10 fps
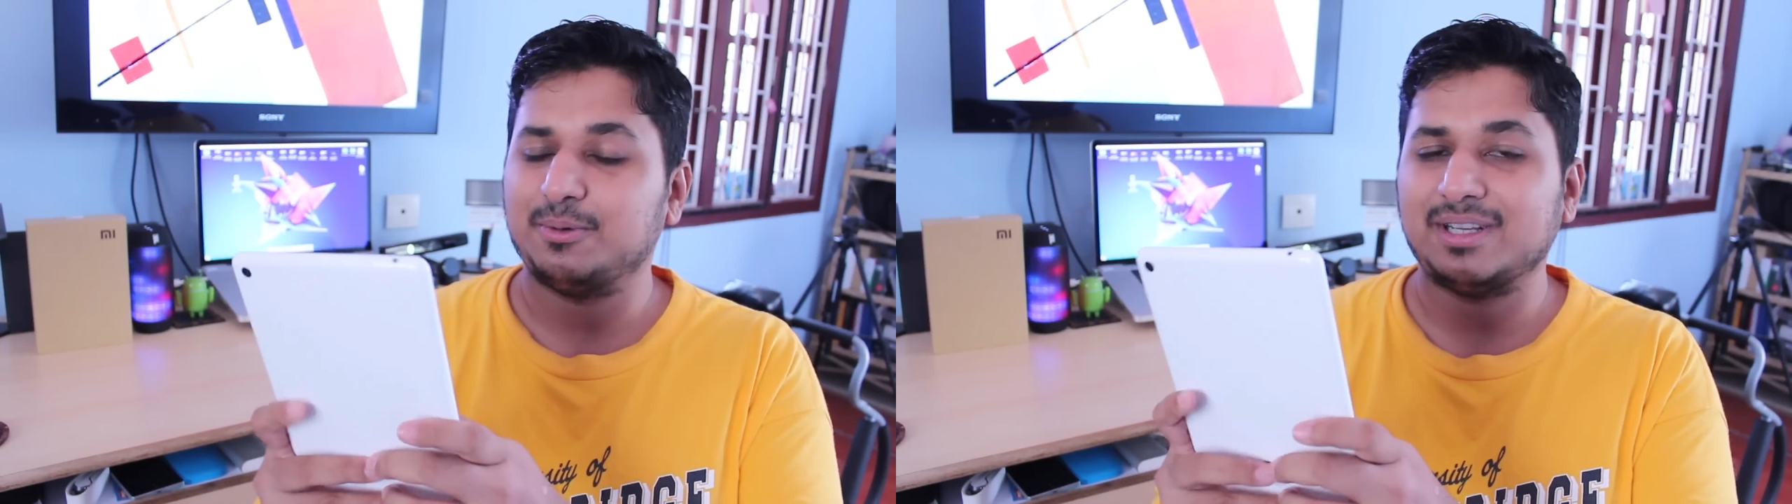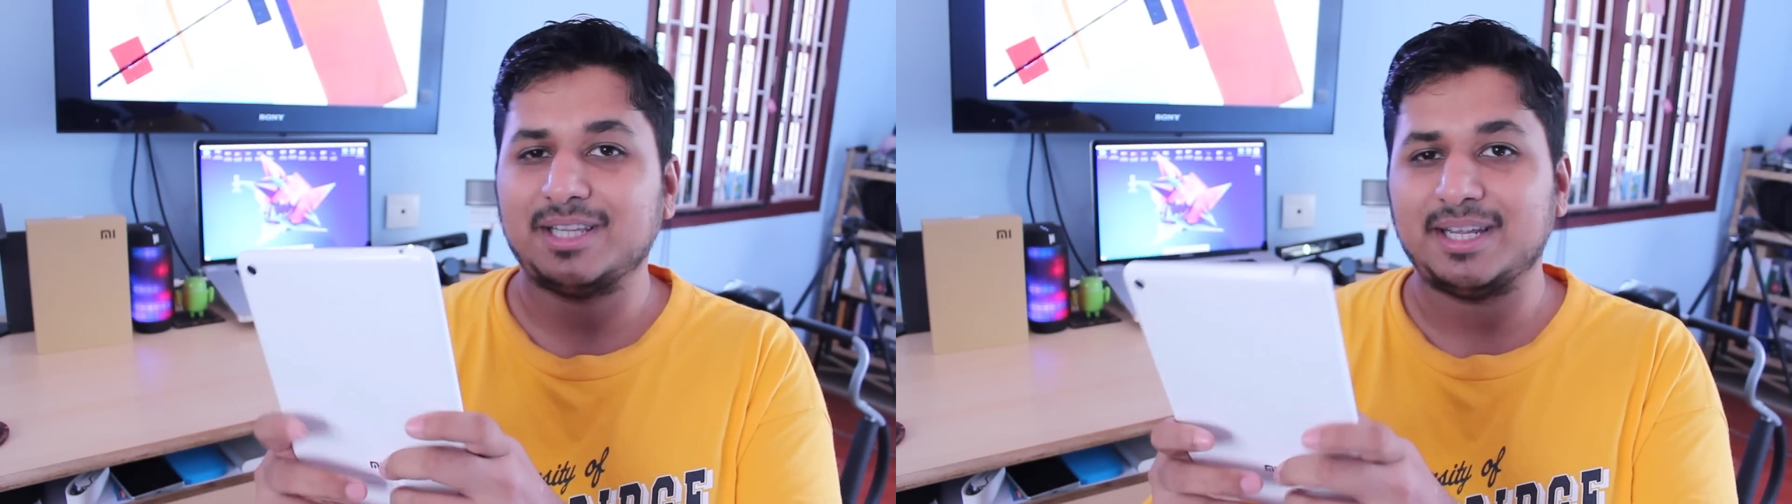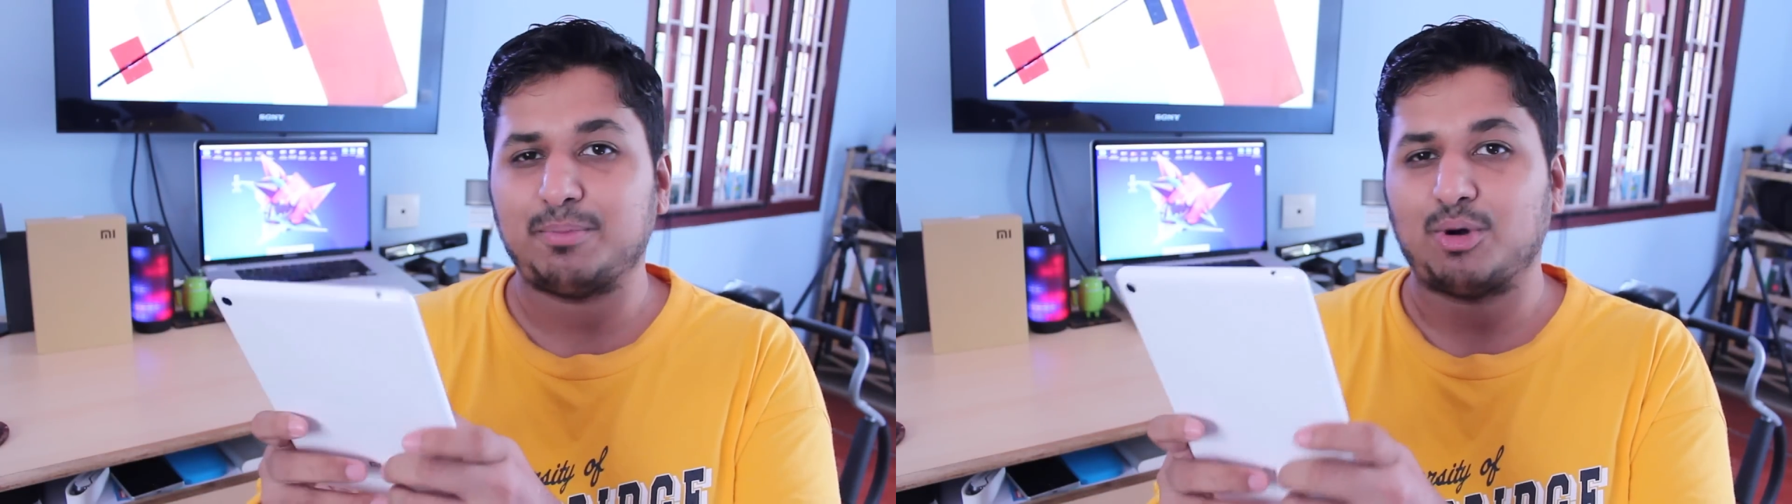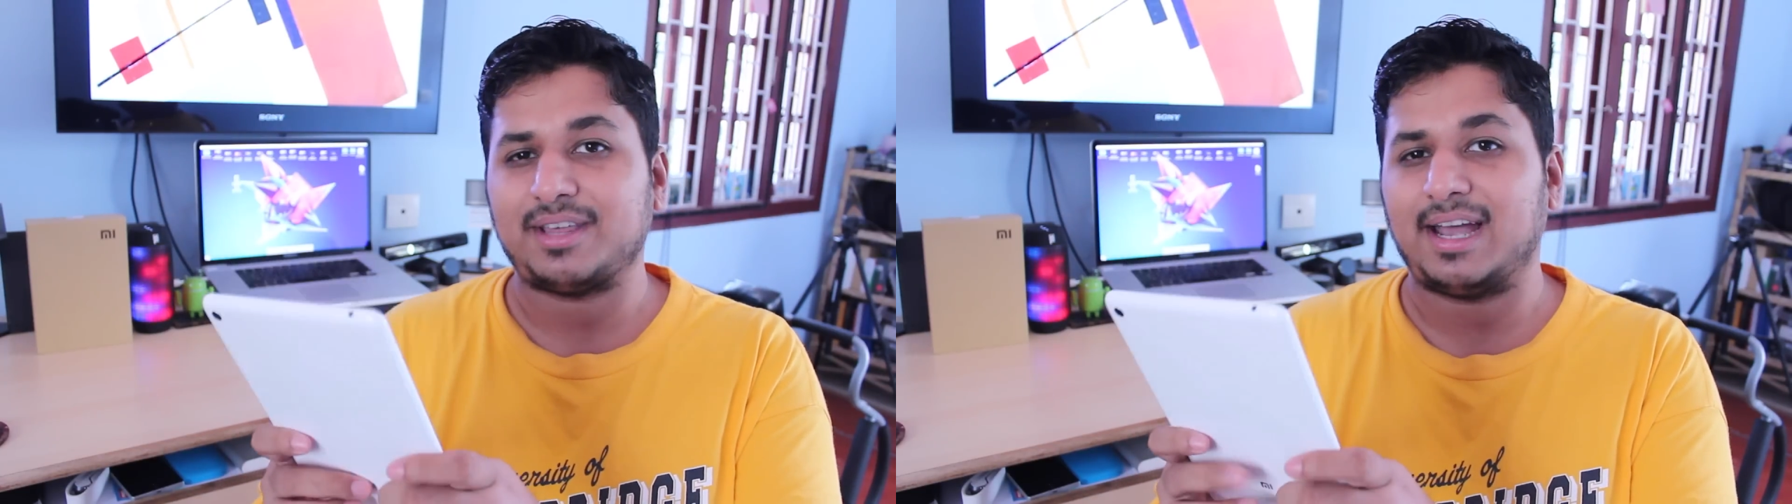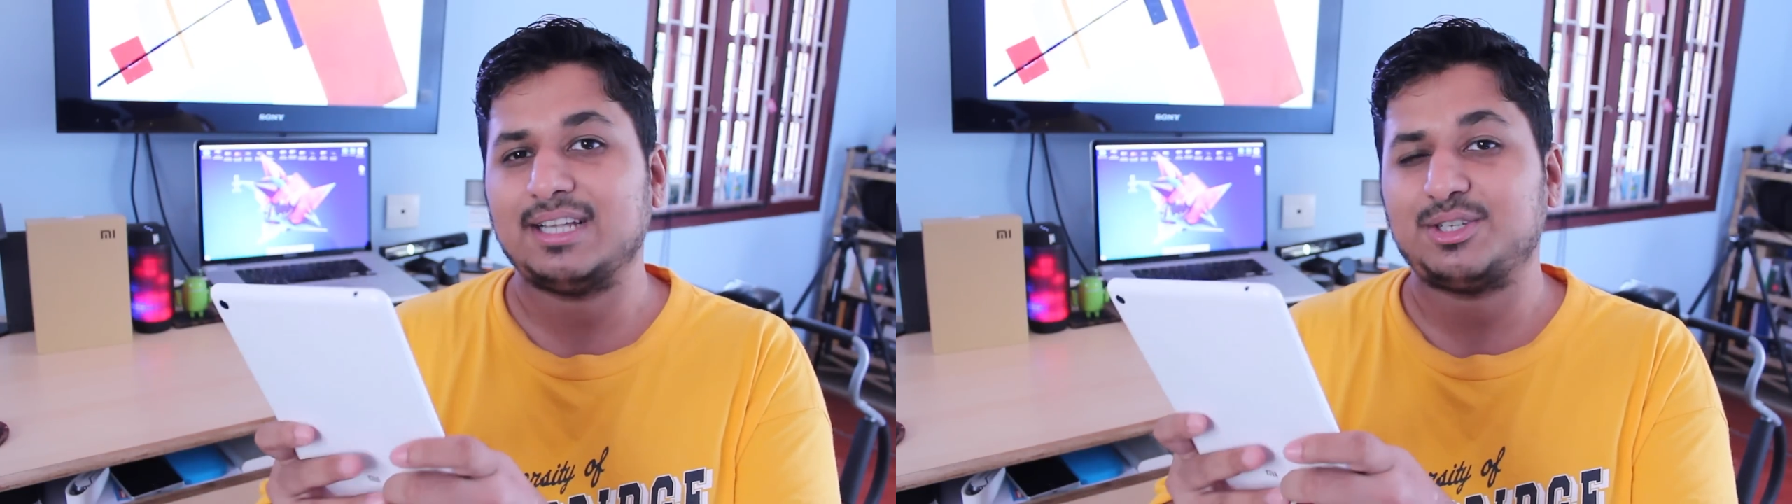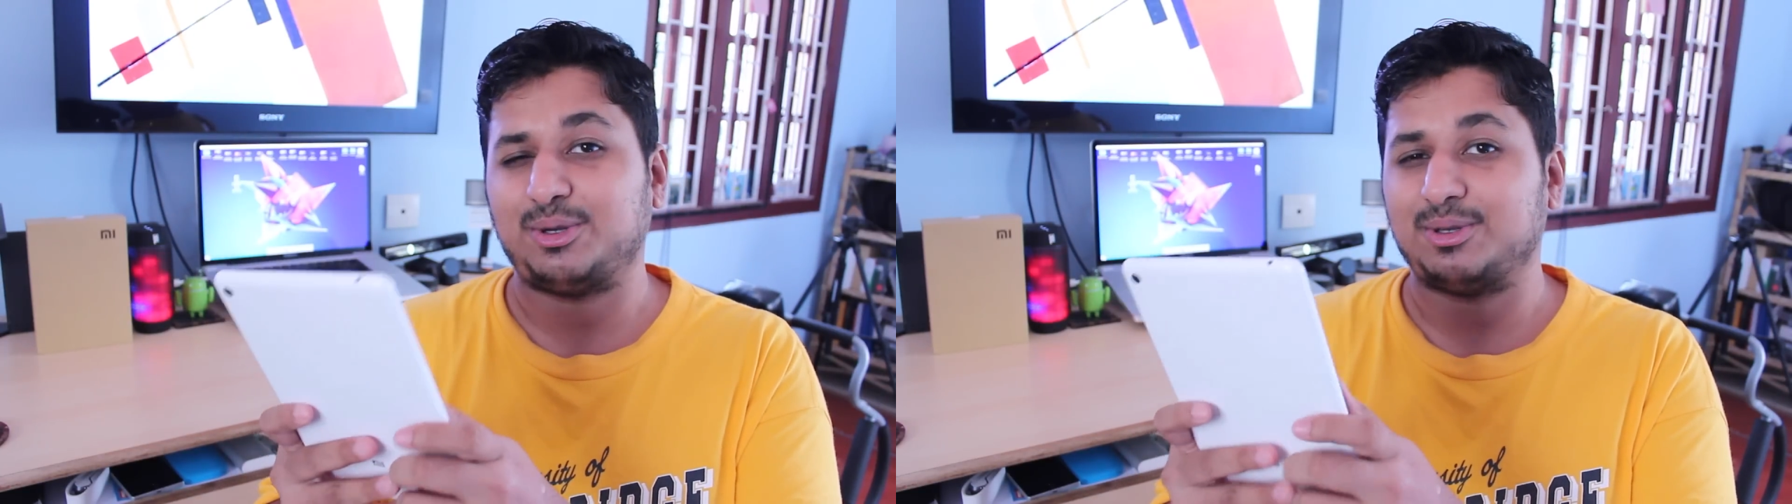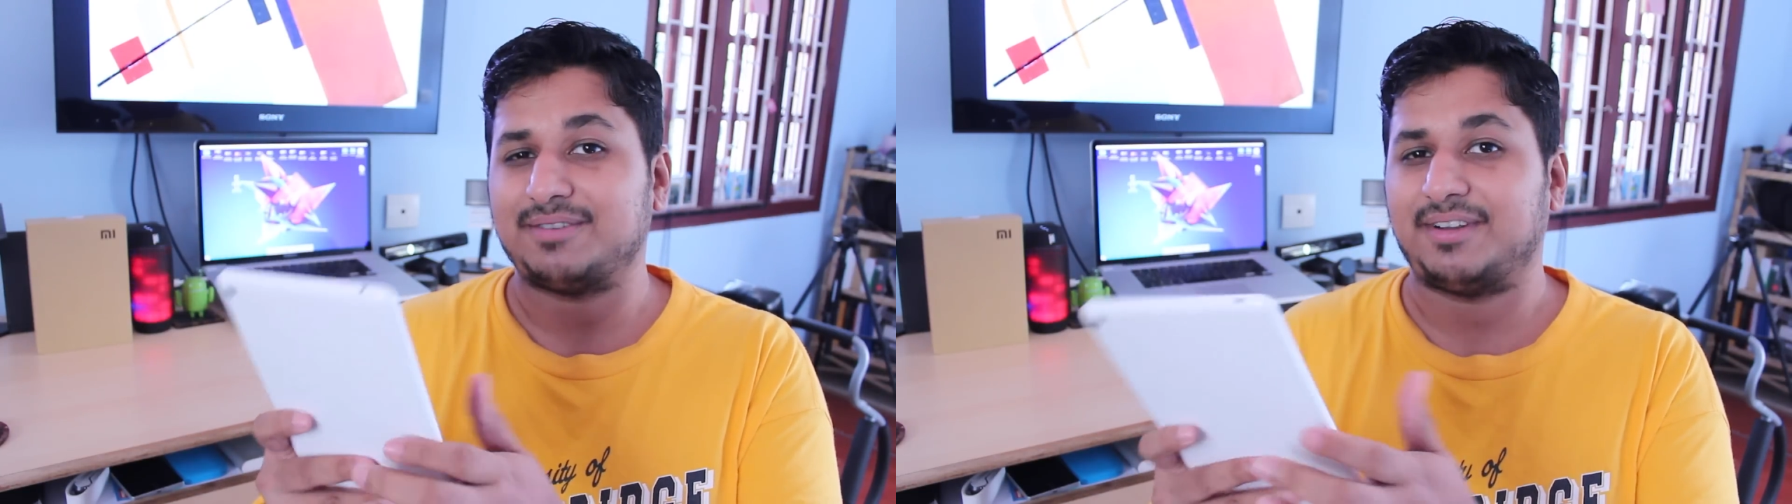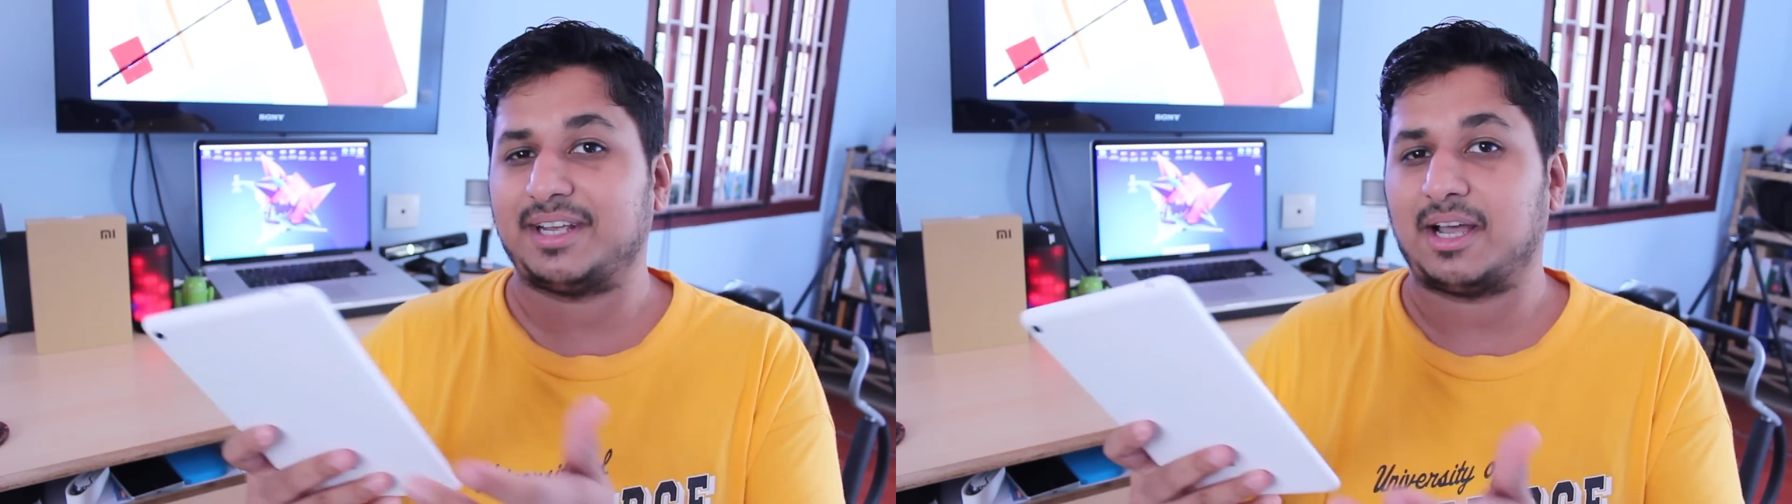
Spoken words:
will need both hands to use it very